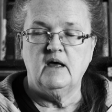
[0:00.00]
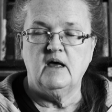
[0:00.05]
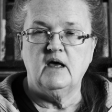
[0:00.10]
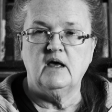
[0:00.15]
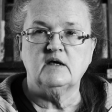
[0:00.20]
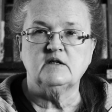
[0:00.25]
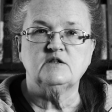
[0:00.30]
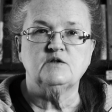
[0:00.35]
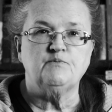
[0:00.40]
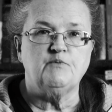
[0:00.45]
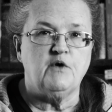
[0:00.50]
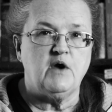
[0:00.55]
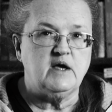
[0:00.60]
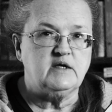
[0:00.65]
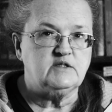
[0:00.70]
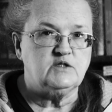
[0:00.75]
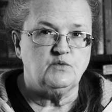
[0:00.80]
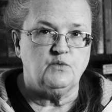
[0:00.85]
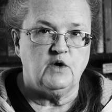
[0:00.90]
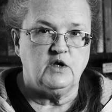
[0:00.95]

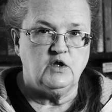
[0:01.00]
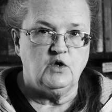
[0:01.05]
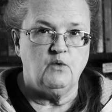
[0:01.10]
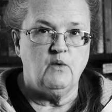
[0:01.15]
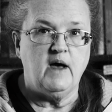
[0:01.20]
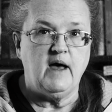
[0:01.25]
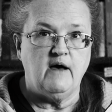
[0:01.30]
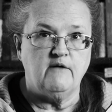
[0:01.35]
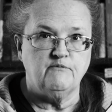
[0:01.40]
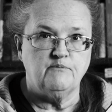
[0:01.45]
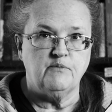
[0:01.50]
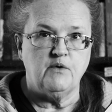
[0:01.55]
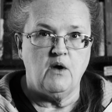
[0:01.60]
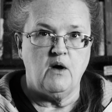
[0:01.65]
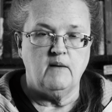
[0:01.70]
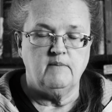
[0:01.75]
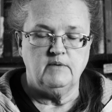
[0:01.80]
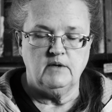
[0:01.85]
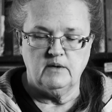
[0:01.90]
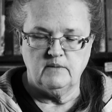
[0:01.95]
express when you have
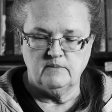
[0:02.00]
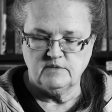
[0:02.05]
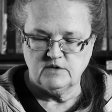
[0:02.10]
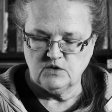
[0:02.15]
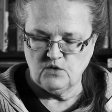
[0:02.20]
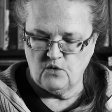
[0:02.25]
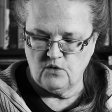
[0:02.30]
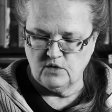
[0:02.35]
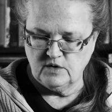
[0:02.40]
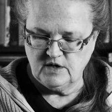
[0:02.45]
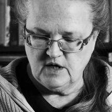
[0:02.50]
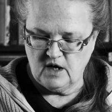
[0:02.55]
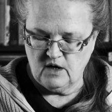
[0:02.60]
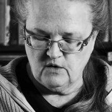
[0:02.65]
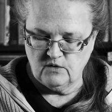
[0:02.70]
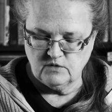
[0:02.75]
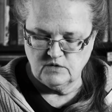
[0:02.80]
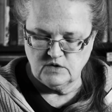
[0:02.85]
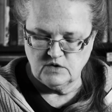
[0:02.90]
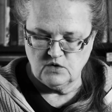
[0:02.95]
problems or
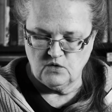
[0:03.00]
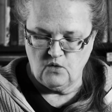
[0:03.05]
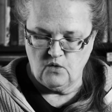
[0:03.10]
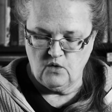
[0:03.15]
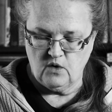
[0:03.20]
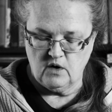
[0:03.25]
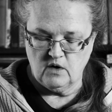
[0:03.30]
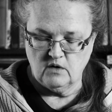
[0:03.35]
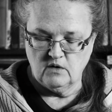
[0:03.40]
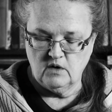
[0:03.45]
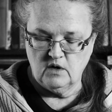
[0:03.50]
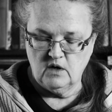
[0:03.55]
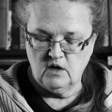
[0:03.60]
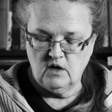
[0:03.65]
doubts or